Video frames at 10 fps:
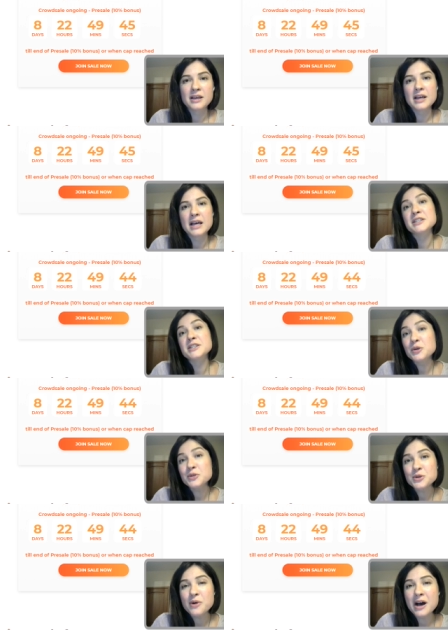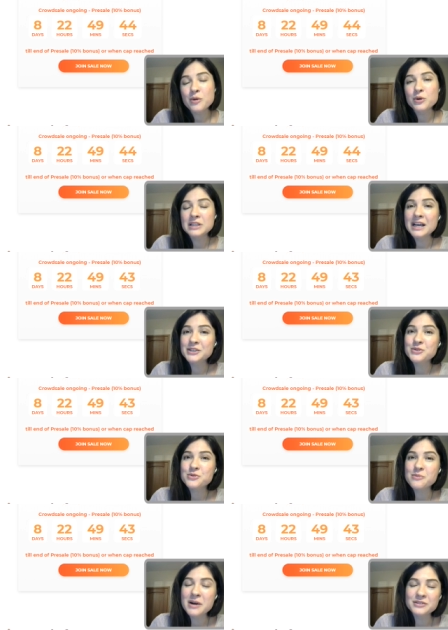And also, I would like to
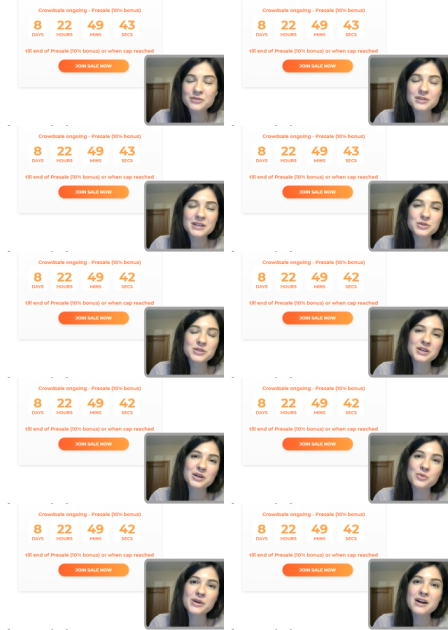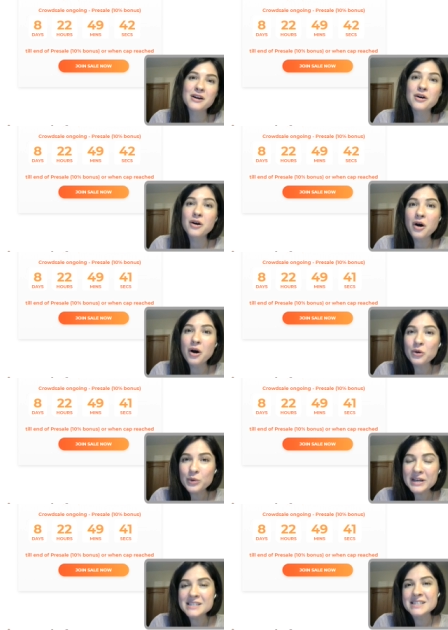remind you that we are
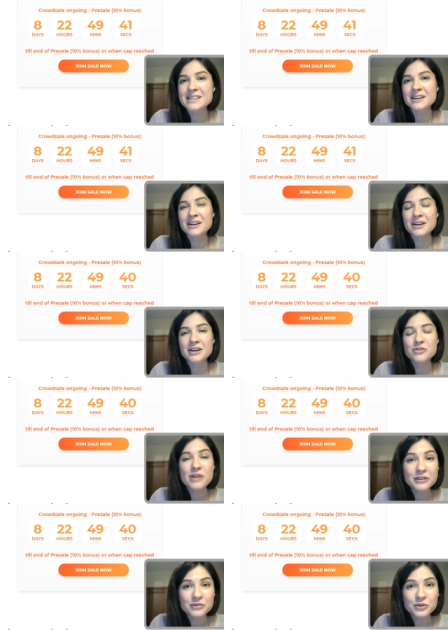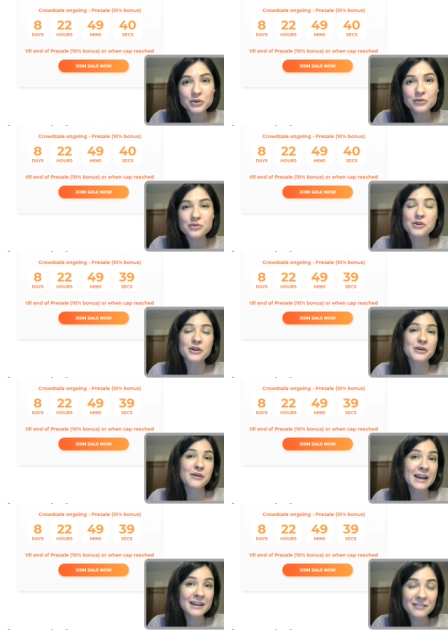always grateful for
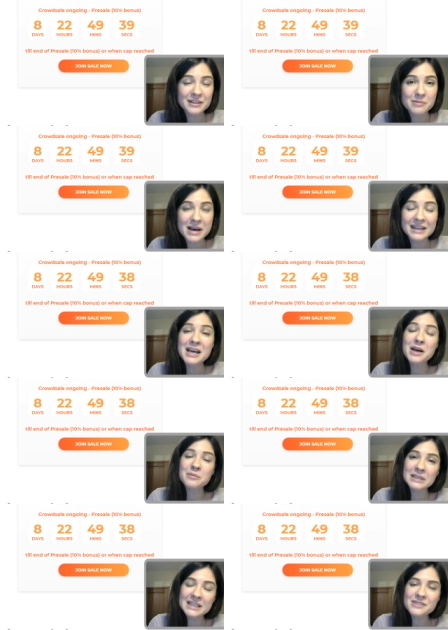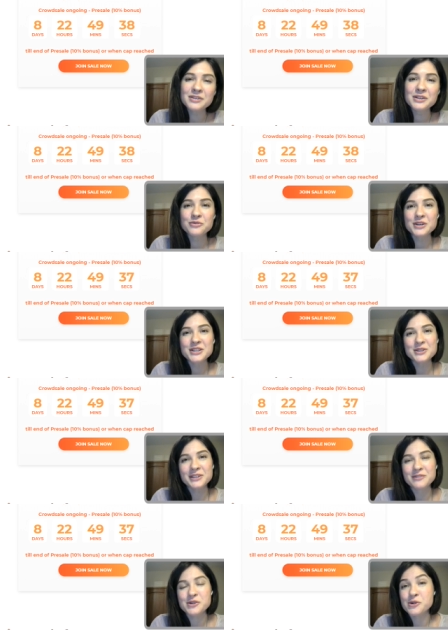any feedback. Please feel free to
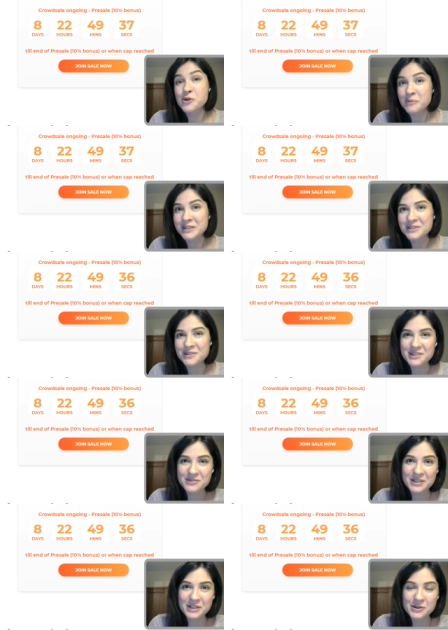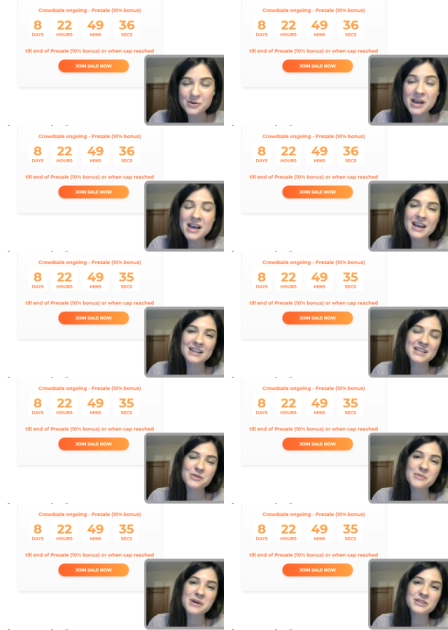leave your comments to this video, and I
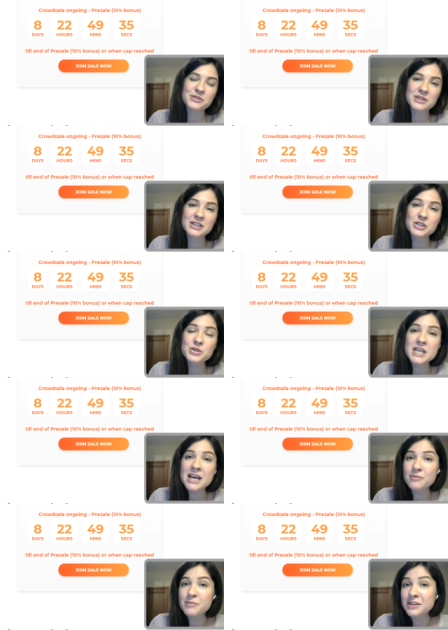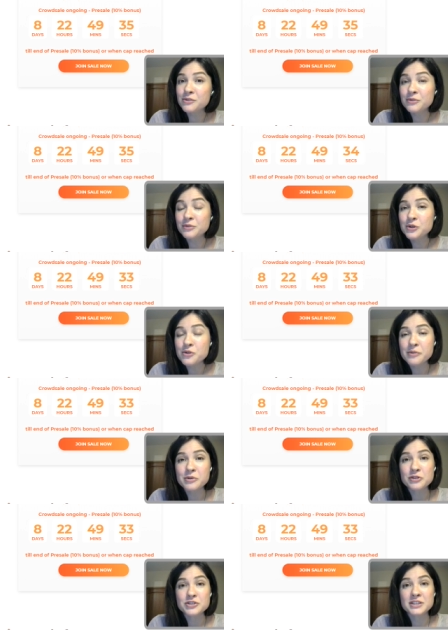remind you that today I've made a review of a
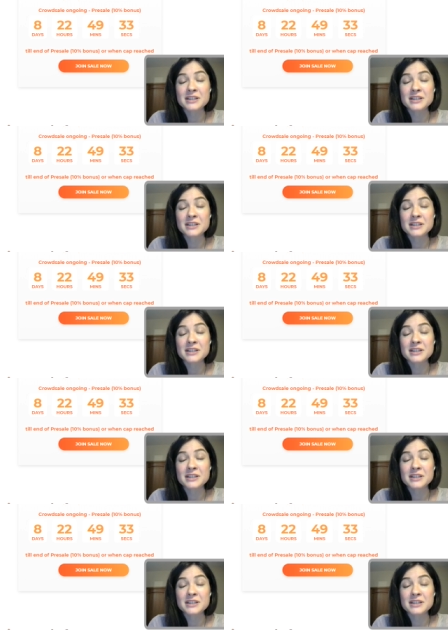project